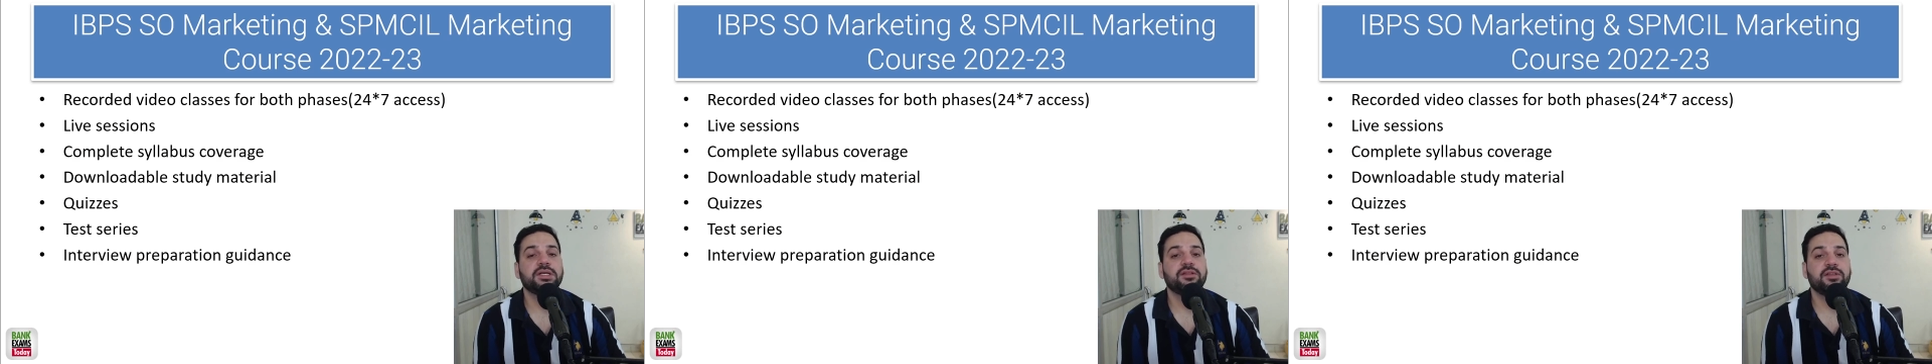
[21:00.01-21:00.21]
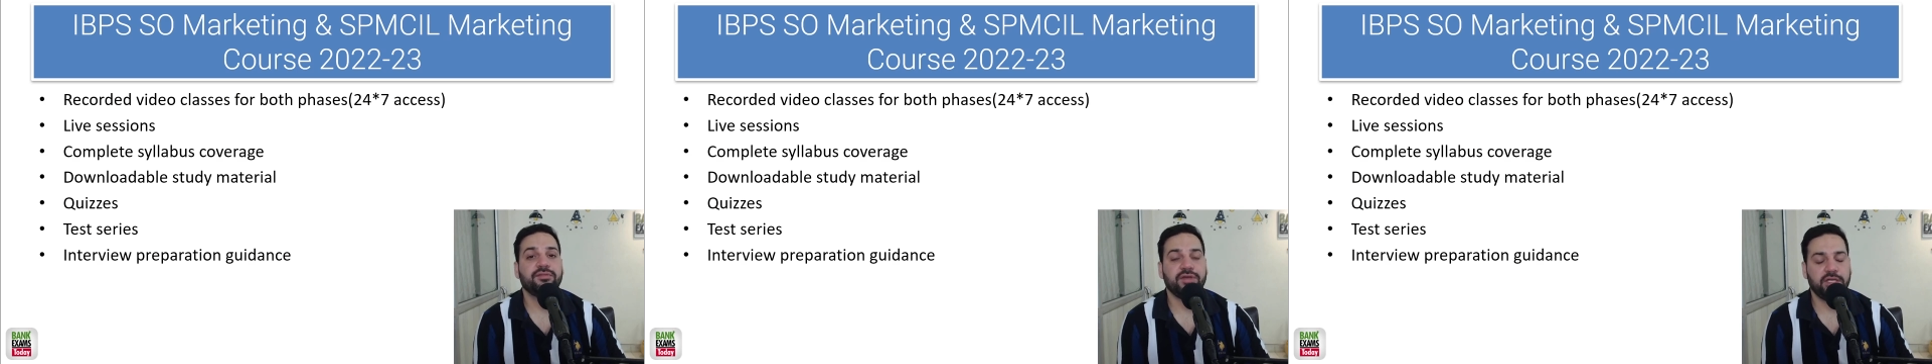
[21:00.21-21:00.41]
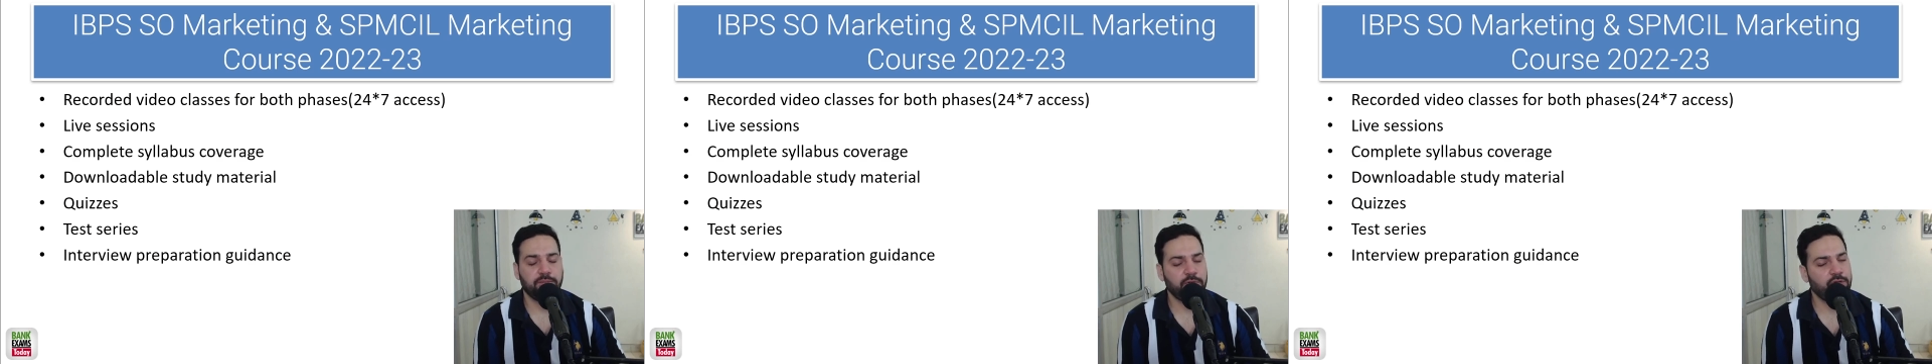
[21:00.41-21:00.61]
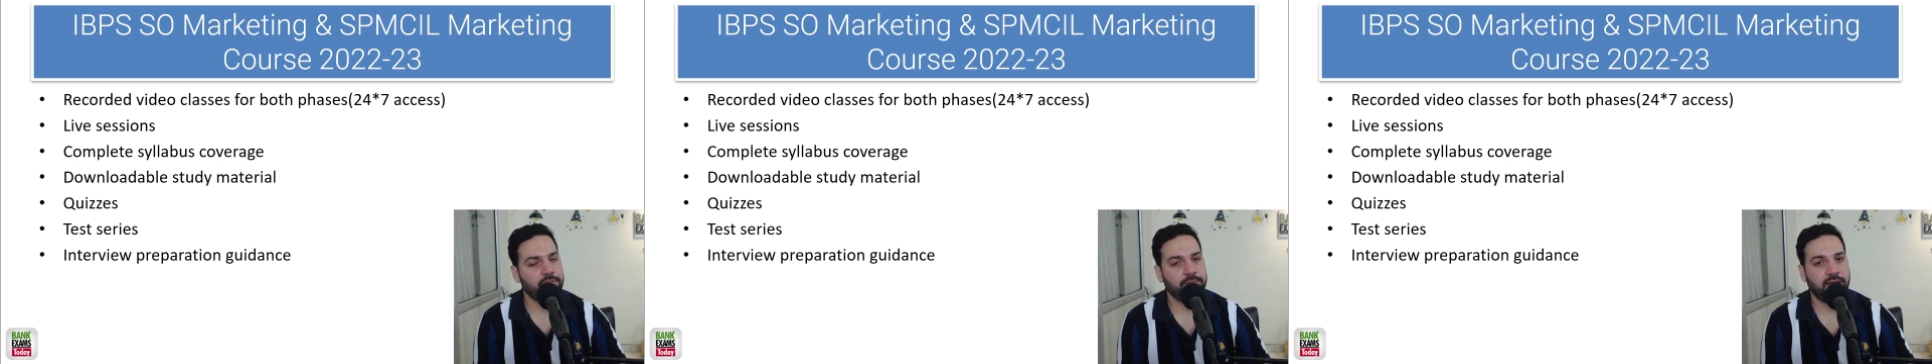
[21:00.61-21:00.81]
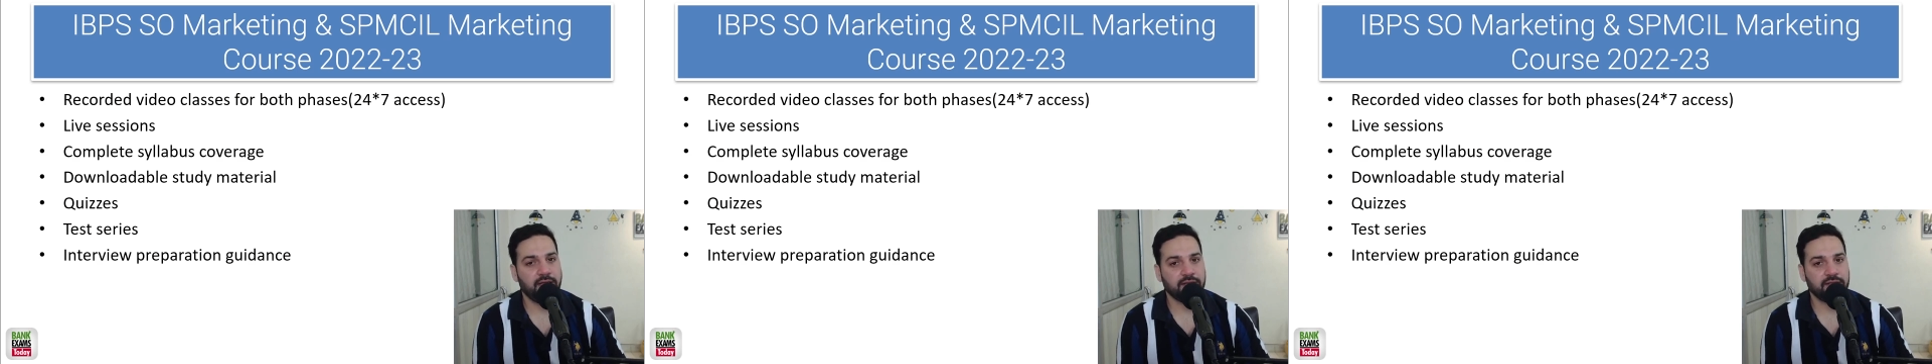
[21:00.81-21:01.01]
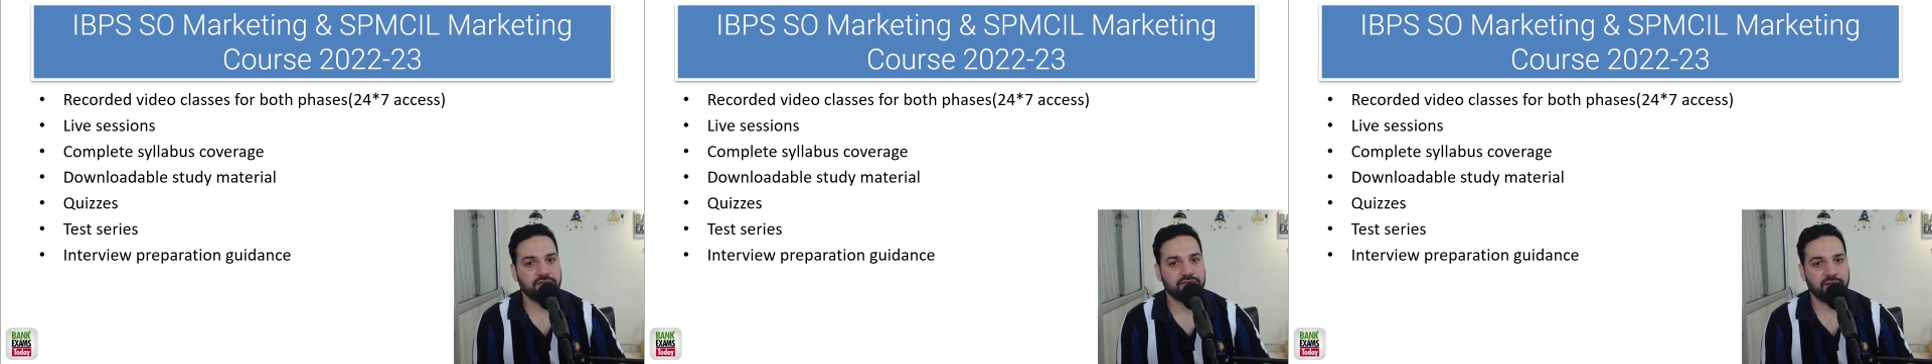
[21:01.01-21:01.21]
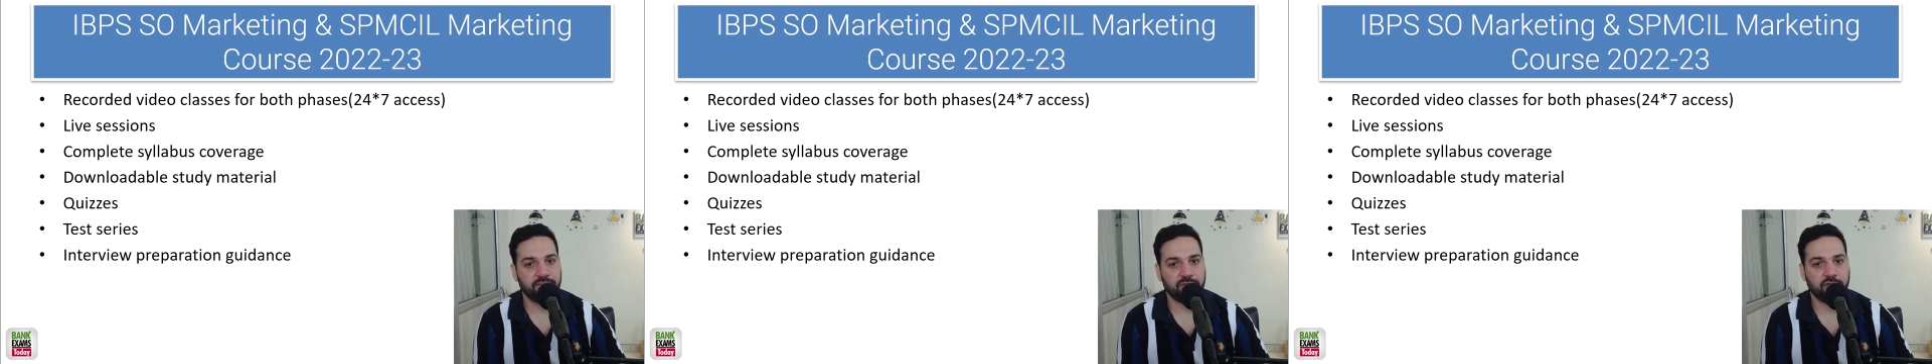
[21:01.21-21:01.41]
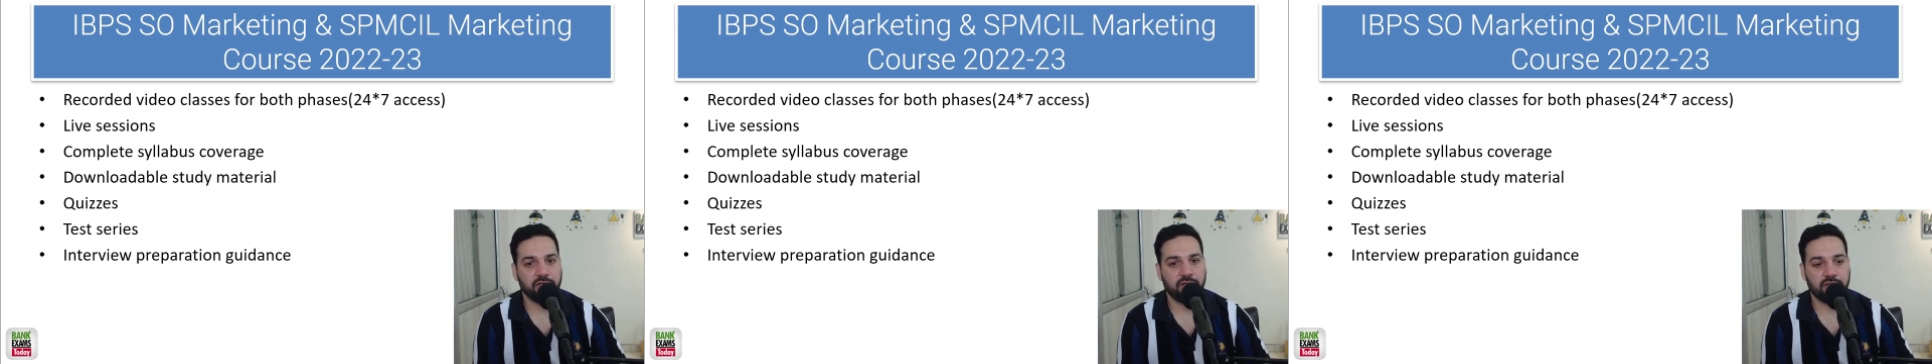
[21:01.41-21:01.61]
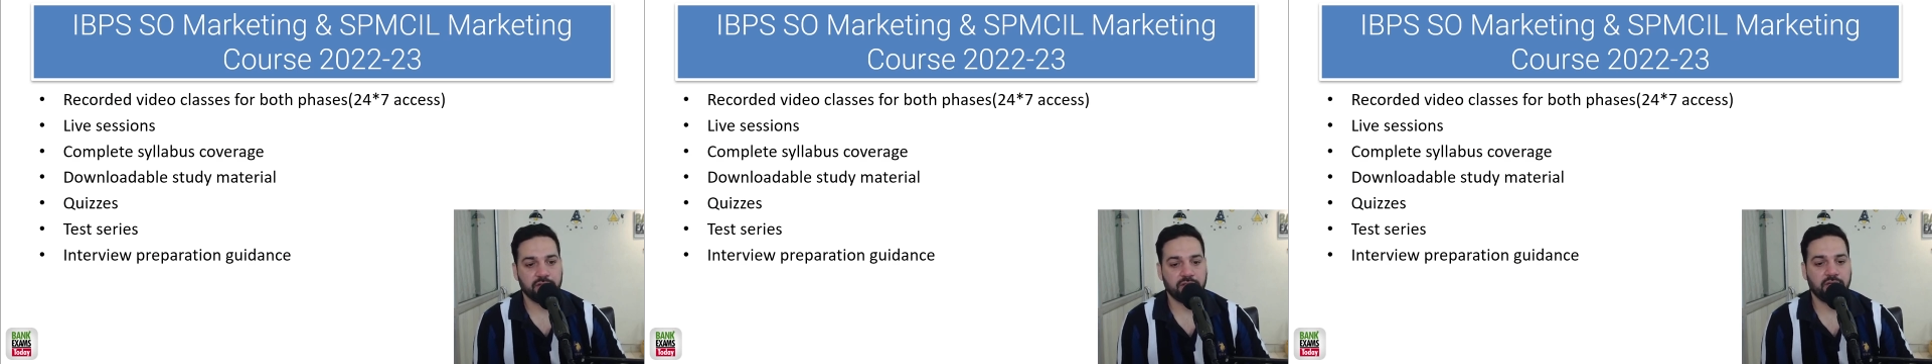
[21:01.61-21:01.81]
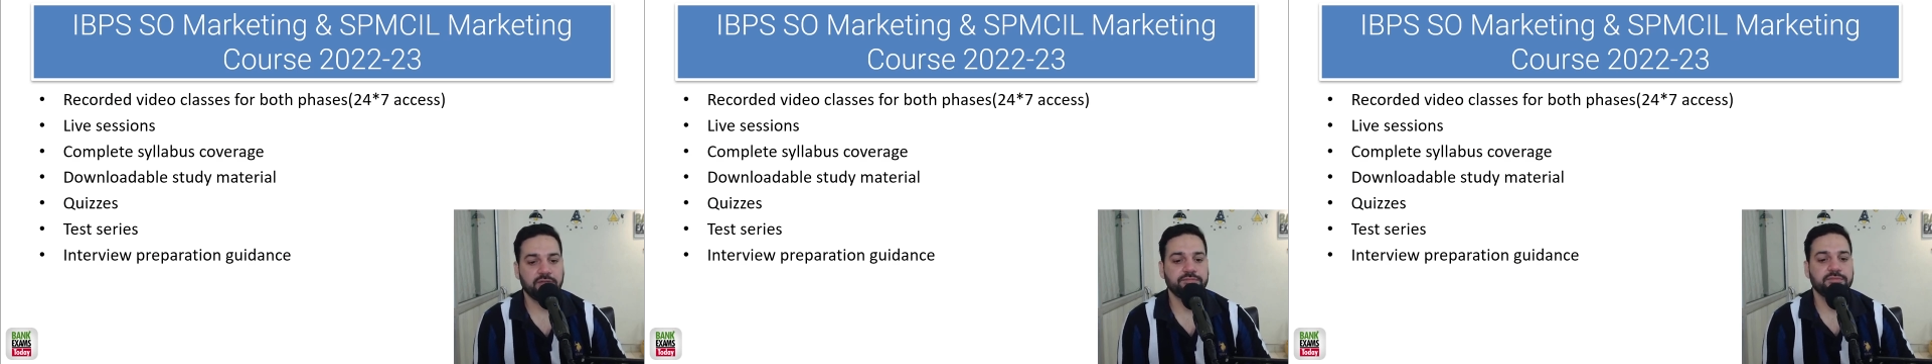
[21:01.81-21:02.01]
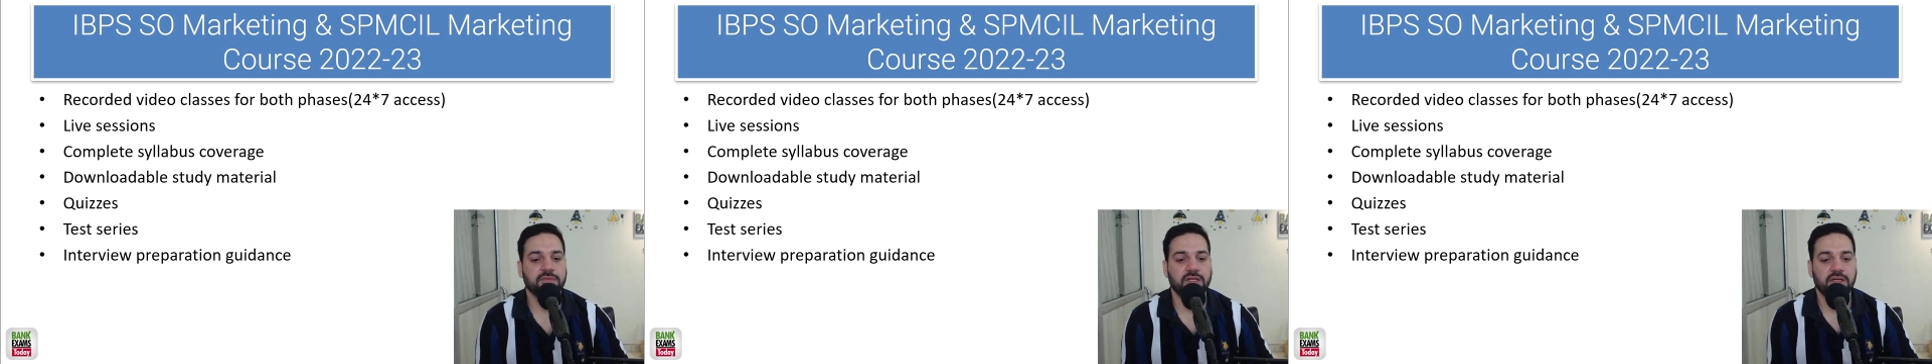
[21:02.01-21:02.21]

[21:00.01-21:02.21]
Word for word: It's available on BankExamsToday.com.